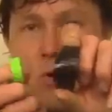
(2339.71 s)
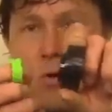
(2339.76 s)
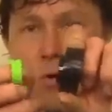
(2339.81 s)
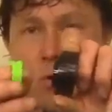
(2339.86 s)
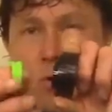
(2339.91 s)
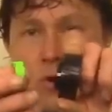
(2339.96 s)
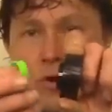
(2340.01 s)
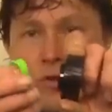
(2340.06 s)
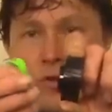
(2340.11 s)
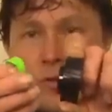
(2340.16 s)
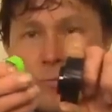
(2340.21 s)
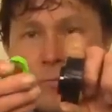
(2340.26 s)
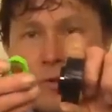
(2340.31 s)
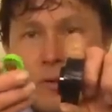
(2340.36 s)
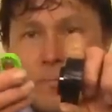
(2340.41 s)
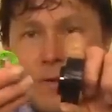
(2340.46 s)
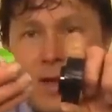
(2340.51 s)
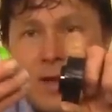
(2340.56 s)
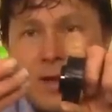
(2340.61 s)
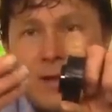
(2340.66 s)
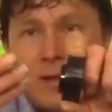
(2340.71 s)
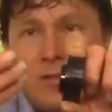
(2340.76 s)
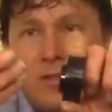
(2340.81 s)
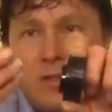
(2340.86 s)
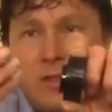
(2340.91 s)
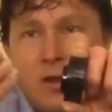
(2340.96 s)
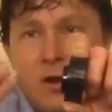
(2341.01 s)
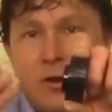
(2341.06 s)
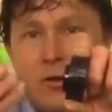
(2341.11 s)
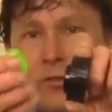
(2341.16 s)
Or you could put it back in
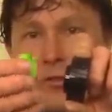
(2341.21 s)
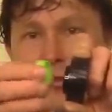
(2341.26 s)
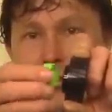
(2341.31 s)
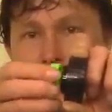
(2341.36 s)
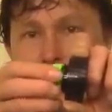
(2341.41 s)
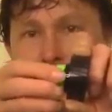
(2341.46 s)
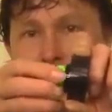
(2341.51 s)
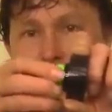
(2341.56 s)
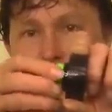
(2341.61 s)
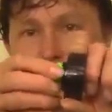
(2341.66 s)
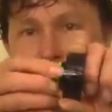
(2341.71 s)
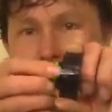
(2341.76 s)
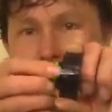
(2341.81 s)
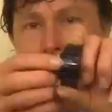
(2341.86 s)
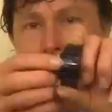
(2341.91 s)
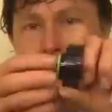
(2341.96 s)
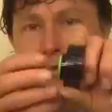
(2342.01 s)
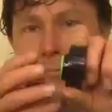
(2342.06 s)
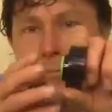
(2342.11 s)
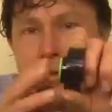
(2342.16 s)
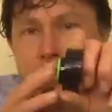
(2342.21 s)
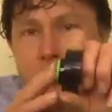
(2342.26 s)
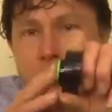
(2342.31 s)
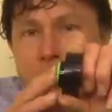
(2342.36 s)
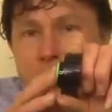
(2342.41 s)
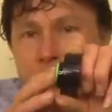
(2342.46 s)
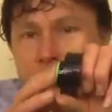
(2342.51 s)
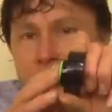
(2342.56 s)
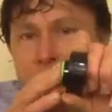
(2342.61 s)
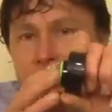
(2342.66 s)
the other direction, if you put it
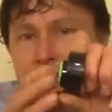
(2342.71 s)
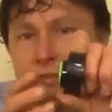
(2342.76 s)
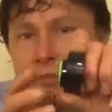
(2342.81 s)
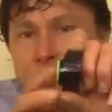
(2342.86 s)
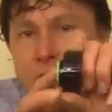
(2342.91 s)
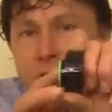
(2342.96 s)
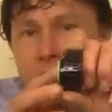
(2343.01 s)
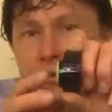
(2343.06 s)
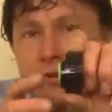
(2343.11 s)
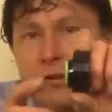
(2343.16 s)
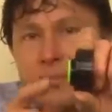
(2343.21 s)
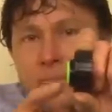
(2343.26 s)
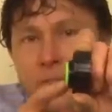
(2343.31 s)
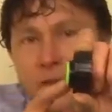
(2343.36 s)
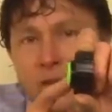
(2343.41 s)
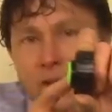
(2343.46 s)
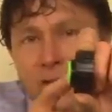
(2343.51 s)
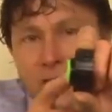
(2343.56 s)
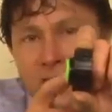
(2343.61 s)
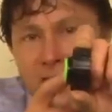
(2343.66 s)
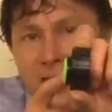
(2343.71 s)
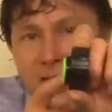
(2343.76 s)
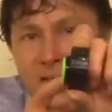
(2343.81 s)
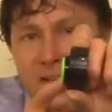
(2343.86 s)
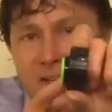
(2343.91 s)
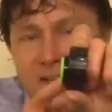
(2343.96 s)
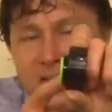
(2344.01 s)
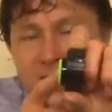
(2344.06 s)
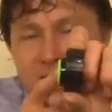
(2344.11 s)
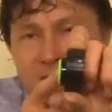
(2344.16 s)
back in this direction,
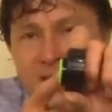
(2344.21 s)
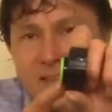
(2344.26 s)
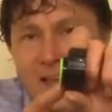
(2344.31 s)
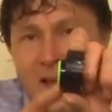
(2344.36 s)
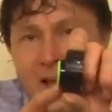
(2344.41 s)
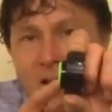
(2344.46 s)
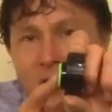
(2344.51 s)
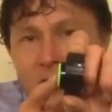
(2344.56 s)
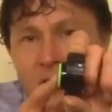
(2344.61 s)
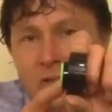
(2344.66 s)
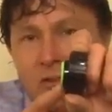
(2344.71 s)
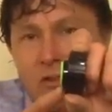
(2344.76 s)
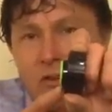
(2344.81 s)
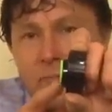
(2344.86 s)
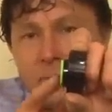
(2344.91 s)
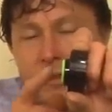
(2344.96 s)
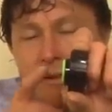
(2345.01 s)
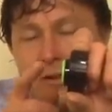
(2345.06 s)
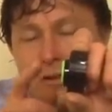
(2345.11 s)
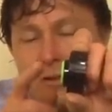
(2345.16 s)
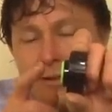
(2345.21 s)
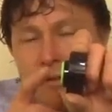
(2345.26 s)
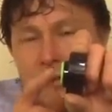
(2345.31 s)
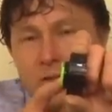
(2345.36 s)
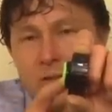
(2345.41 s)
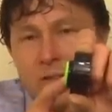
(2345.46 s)
it sticks out a little bit.